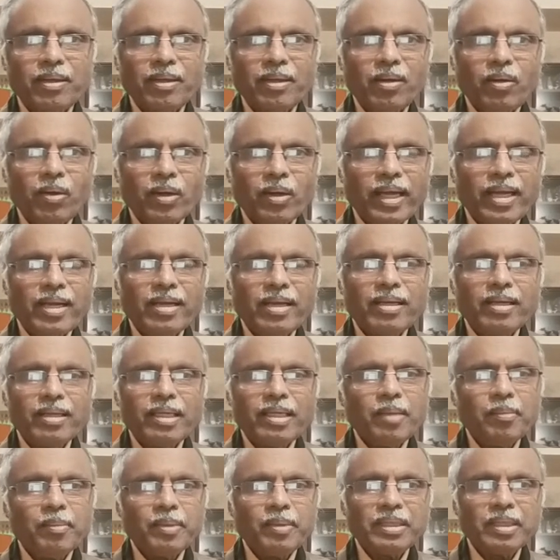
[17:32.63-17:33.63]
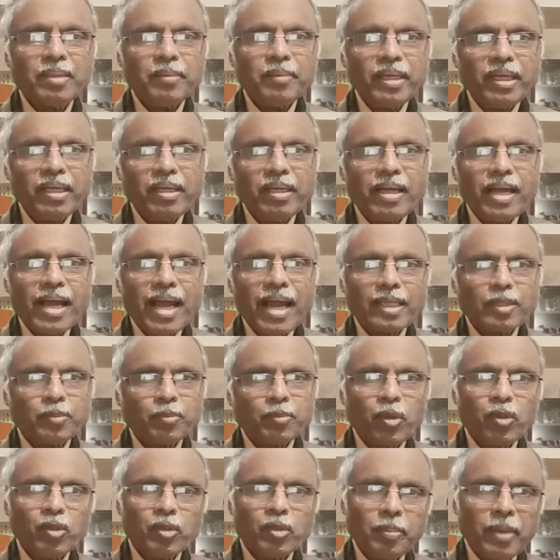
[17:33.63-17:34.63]
Okay, EPC means
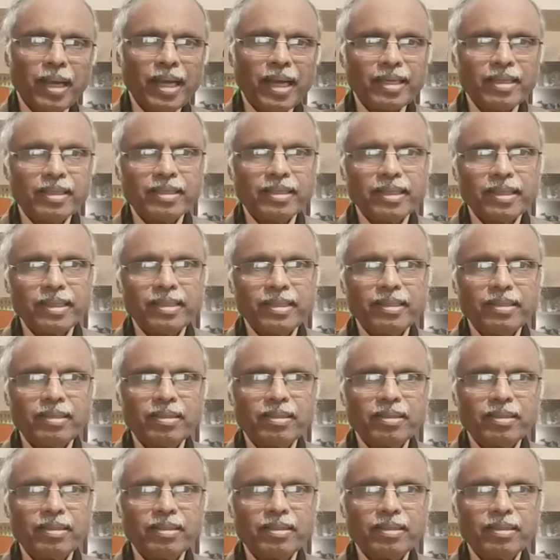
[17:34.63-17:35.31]
export packing credit.